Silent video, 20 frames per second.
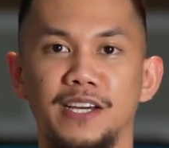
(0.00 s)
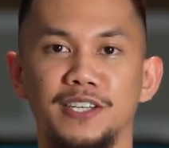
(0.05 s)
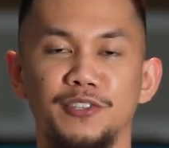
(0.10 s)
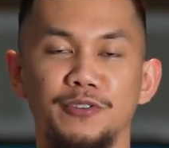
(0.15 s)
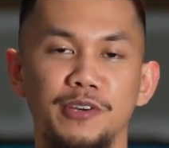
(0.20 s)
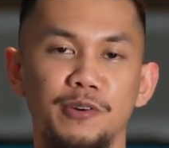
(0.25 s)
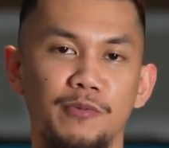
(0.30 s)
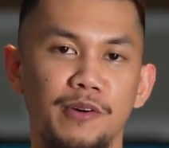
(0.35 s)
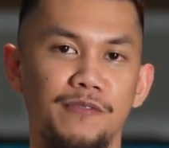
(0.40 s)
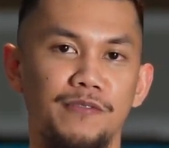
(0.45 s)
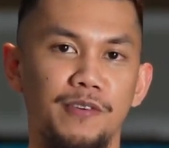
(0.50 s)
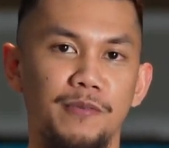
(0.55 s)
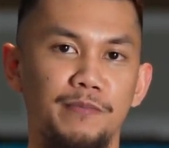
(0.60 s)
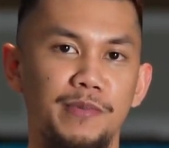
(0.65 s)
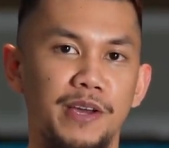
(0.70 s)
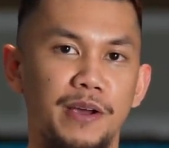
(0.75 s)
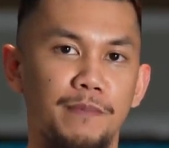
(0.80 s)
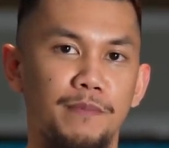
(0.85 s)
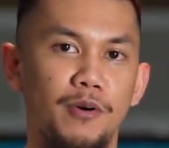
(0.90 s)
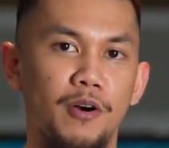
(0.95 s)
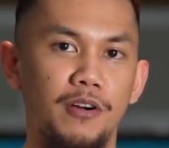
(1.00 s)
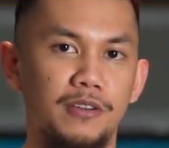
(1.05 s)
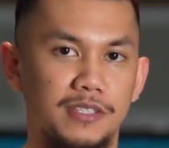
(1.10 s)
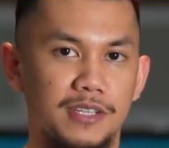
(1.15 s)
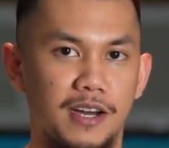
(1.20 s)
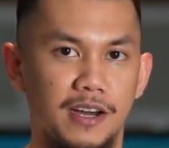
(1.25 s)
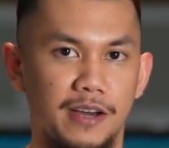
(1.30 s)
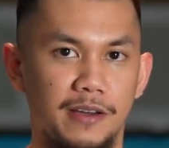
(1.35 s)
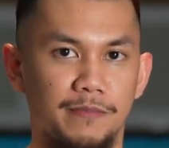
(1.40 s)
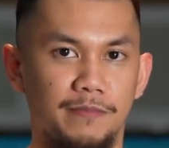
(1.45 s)
So he went from being
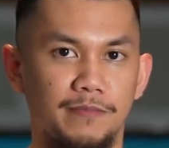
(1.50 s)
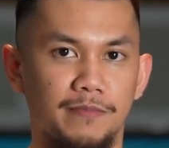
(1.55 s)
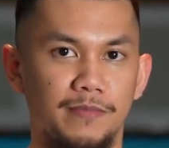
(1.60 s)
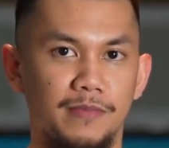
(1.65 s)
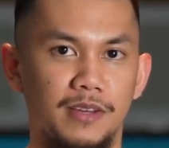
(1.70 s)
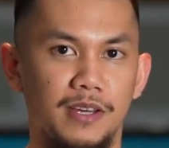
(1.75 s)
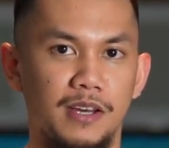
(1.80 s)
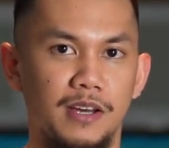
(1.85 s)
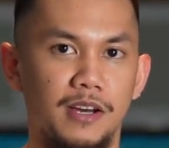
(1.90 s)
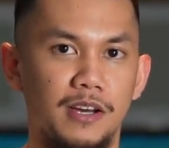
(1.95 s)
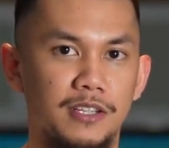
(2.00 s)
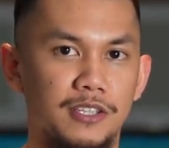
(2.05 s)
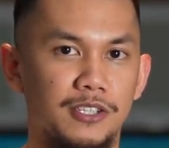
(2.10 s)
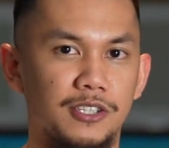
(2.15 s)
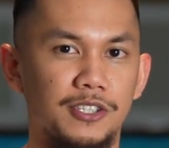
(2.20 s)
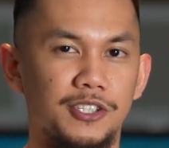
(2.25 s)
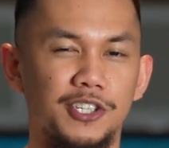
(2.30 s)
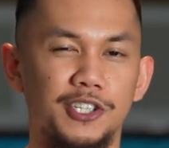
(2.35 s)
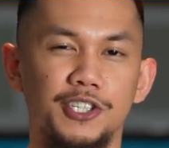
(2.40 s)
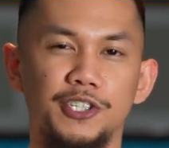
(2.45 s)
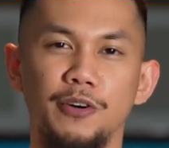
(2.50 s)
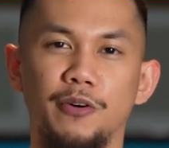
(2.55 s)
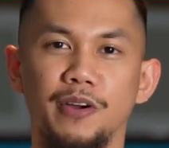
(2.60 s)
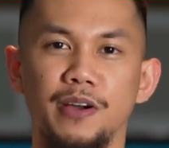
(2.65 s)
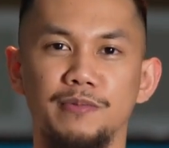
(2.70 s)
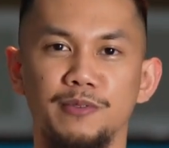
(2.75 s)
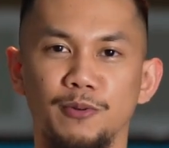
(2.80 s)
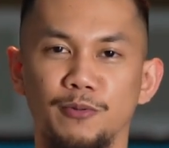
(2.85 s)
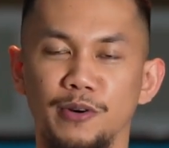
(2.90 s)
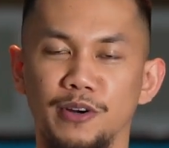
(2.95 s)
part-time to just showing
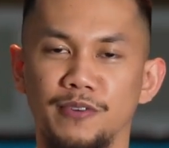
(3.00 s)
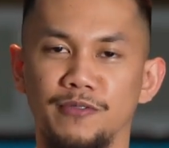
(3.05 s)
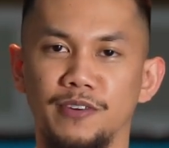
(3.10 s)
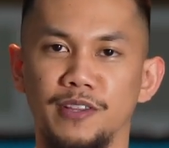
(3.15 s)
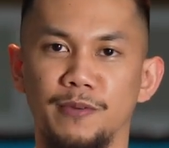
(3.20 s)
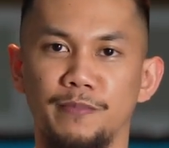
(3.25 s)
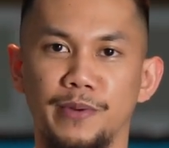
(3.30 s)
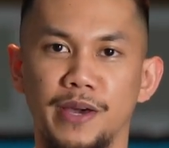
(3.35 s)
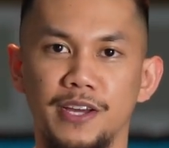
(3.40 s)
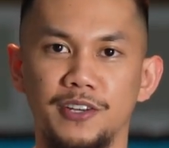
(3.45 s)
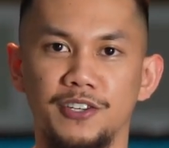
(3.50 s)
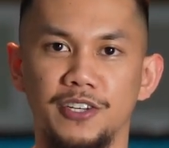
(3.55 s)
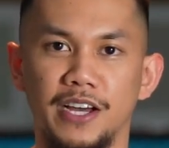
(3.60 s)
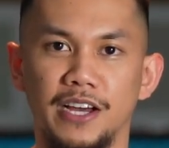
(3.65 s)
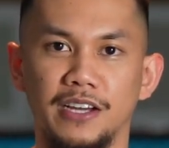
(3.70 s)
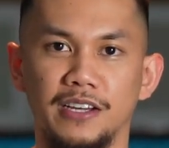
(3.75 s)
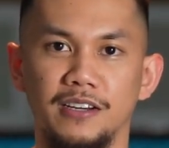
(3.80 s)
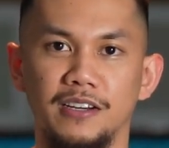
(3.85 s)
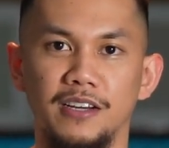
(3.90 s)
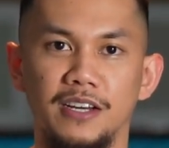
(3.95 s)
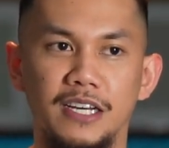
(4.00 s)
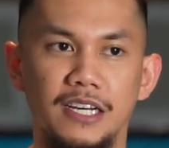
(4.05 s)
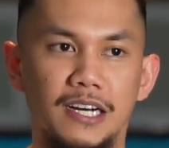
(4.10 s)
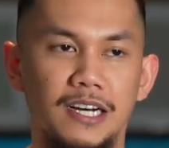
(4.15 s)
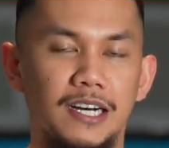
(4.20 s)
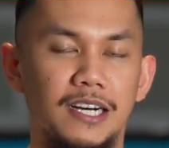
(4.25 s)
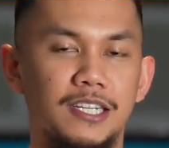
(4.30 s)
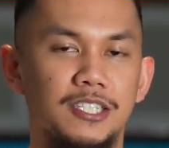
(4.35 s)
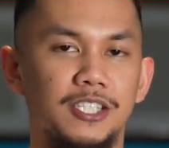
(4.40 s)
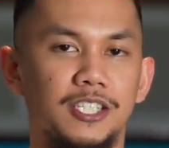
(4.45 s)
up to work for the paycheck,
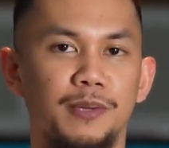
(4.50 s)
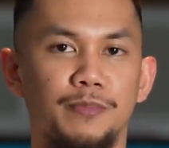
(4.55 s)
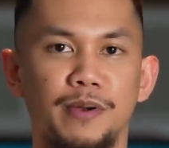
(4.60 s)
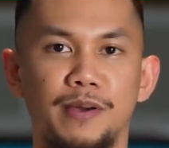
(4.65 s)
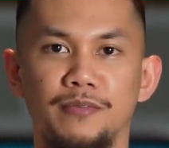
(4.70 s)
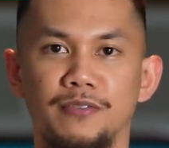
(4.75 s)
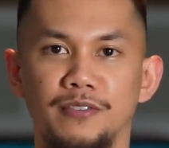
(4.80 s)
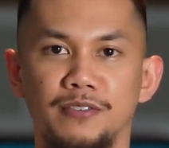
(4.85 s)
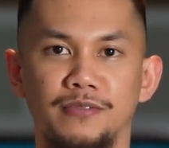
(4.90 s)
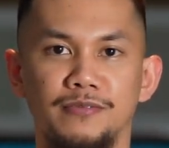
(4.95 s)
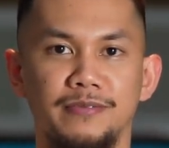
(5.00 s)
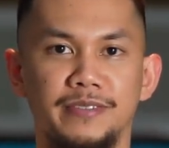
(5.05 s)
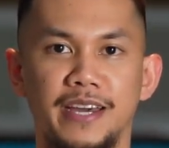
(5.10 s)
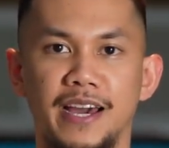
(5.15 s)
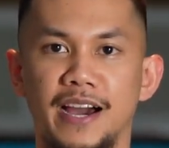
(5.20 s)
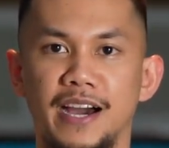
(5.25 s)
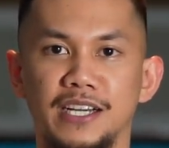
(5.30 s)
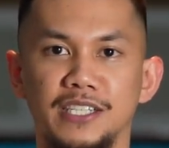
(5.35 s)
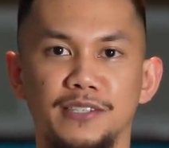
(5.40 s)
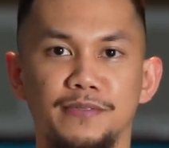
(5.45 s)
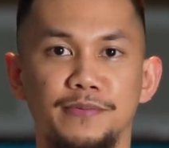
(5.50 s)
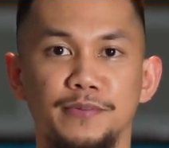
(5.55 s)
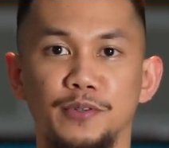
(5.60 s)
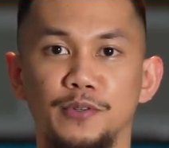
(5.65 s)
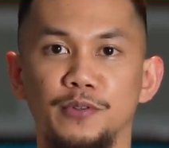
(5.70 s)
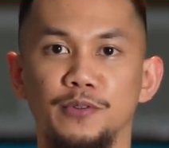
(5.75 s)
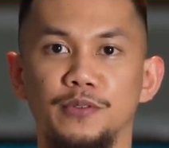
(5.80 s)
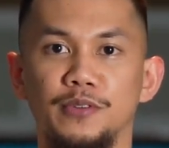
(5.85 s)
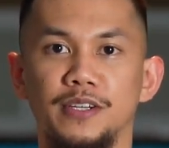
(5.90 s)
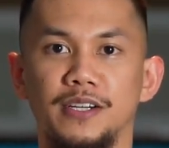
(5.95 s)
just to pay for gas,
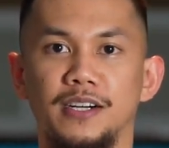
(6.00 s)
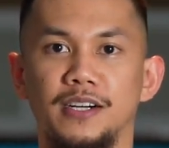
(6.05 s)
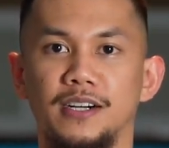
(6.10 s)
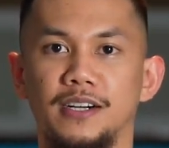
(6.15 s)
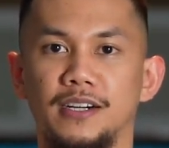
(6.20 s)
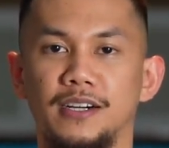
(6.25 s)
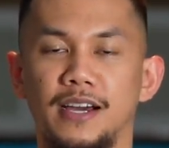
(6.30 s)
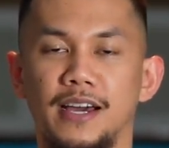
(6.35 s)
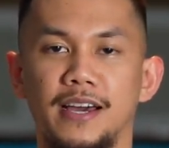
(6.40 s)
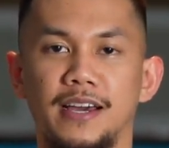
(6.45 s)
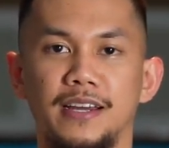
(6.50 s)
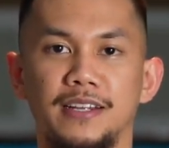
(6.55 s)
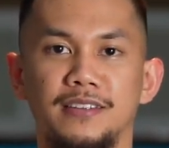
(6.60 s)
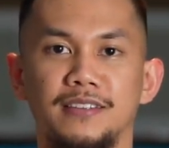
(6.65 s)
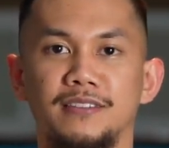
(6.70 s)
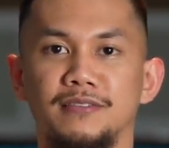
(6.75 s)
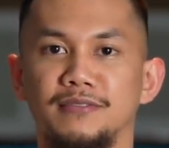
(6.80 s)
food, and